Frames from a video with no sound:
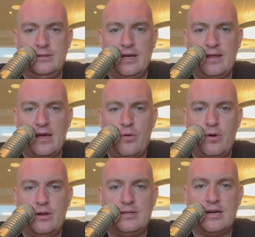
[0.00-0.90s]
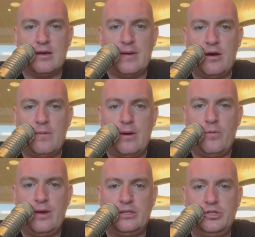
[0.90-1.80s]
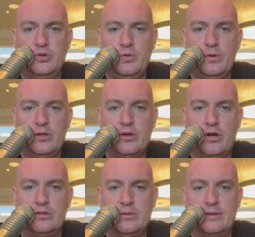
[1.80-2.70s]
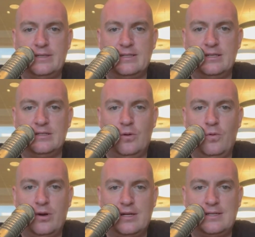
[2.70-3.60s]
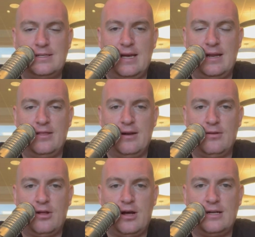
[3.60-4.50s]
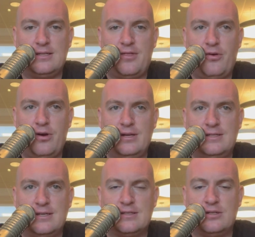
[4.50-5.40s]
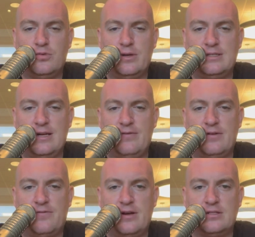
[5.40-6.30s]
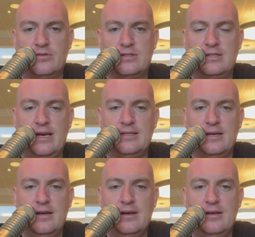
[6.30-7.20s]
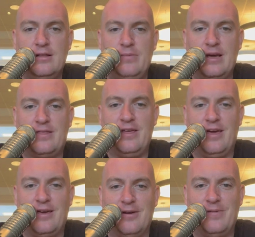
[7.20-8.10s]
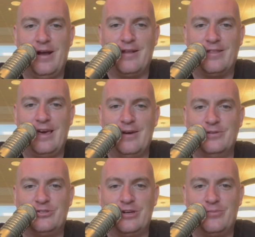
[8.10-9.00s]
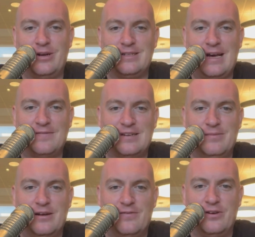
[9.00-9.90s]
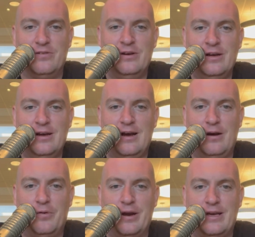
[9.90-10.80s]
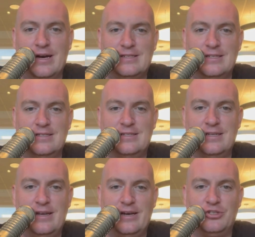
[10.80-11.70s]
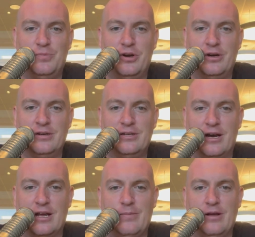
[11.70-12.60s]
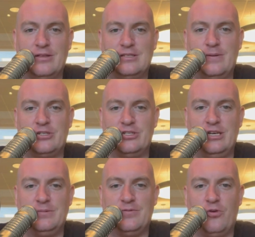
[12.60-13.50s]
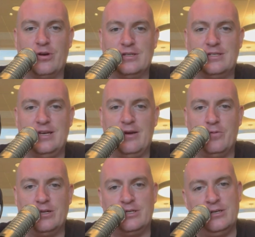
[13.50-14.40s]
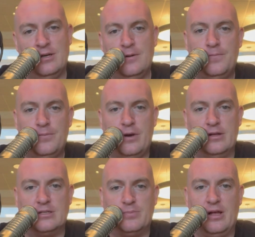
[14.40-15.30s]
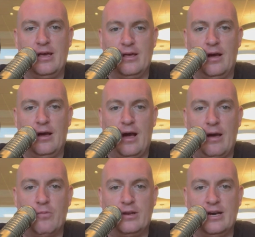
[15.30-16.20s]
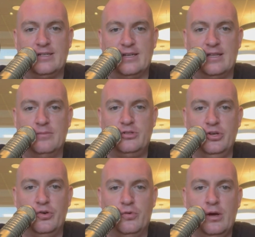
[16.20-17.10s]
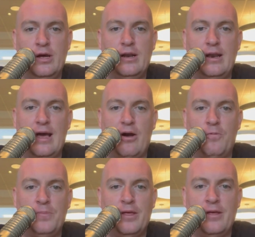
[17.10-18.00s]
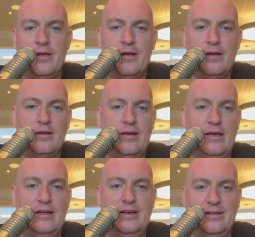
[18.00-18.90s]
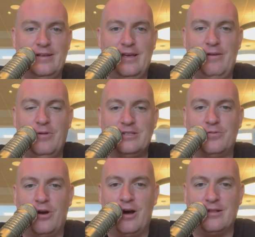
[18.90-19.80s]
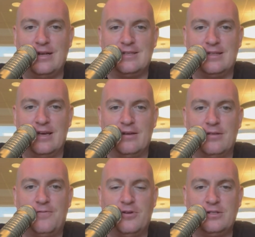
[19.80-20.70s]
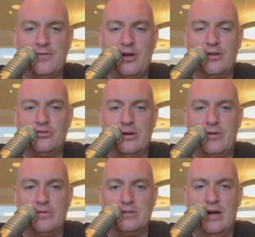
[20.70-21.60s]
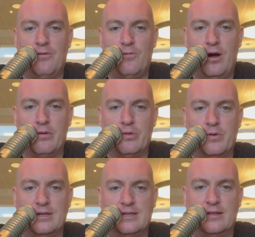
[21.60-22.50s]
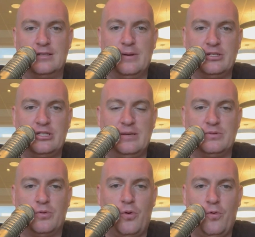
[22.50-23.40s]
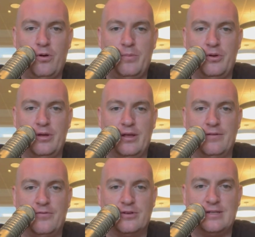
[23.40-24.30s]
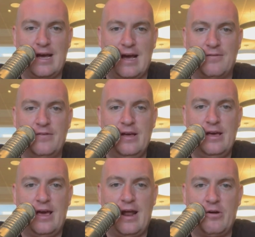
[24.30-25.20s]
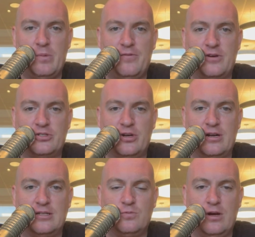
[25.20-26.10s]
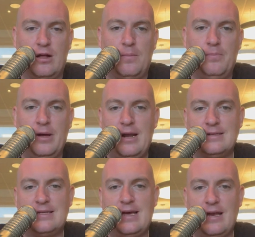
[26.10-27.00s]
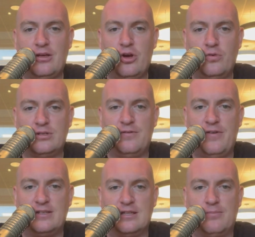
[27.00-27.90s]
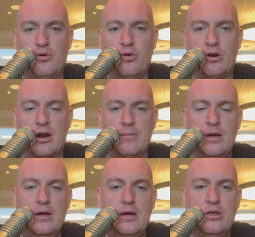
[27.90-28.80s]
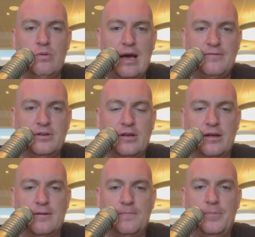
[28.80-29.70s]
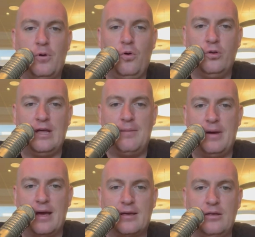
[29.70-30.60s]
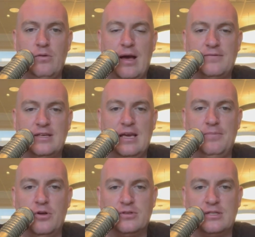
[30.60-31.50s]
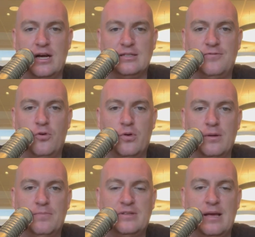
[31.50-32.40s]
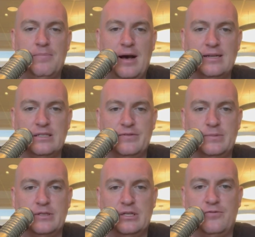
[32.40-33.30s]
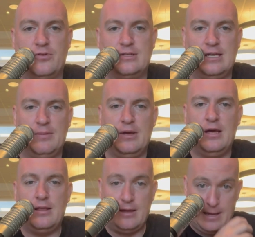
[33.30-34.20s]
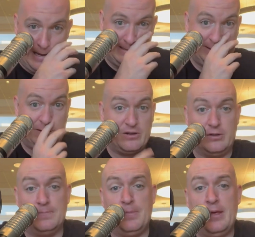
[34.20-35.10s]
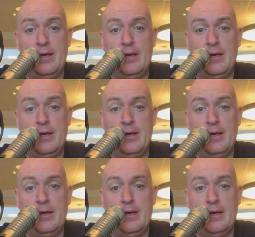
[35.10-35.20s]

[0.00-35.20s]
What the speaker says: Second thing I want to talk about week 2 in the college football season is Oregon State and their loss 36-27 to Fresno State. The big thing coming out of the game was Trent Bray's halftime interview where he cusses to Nigel Burton talking about the special teams of Oregon State, which by this play, I would cuss at them too. Now, he wasn't wrong. That's the thing. First of all, Trent Bray was not wrong with what he said. The special teams were horrible in the first half, and I would be frustrated as well. But as the head coach and face of the program, you have to hold that back. You have to keep those thoughts forward and stay positive, especially for a team that has struggled.